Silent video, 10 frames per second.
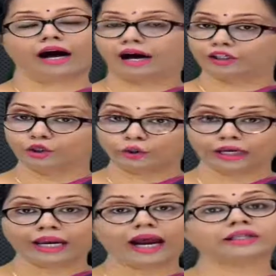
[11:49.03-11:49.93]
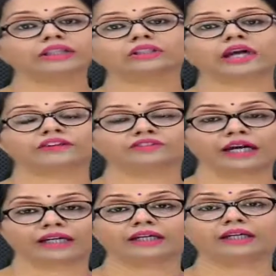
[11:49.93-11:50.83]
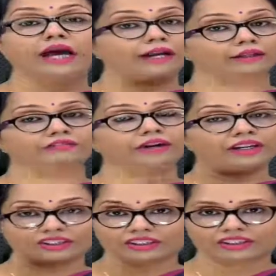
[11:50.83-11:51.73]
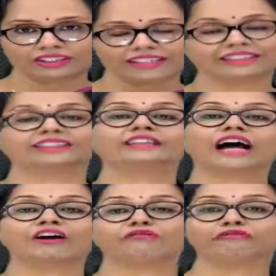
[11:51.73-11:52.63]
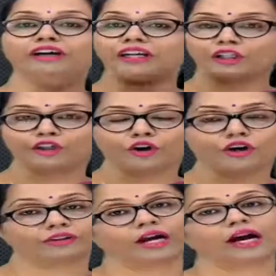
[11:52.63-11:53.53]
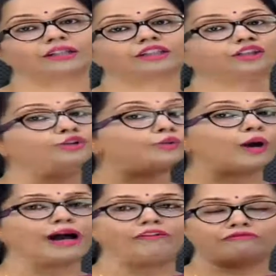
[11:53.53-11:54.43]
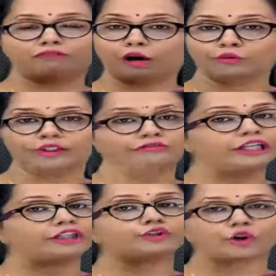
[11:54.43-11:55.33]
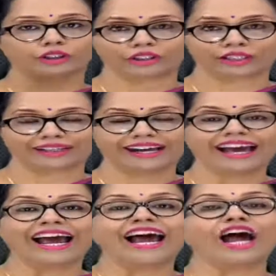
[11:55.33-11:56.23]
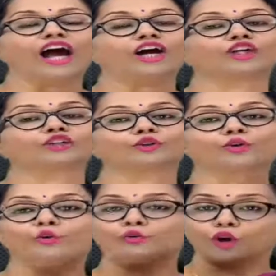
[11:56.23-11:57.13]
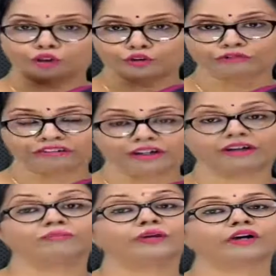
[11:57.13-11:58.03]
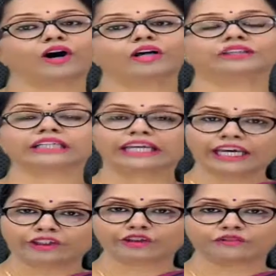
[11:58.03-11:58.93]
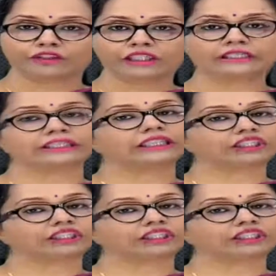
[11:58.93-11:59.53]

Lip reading: And looking at this life cycle and the various stages, I'm very sure that you have found it very daunting. So not to fear, because each of this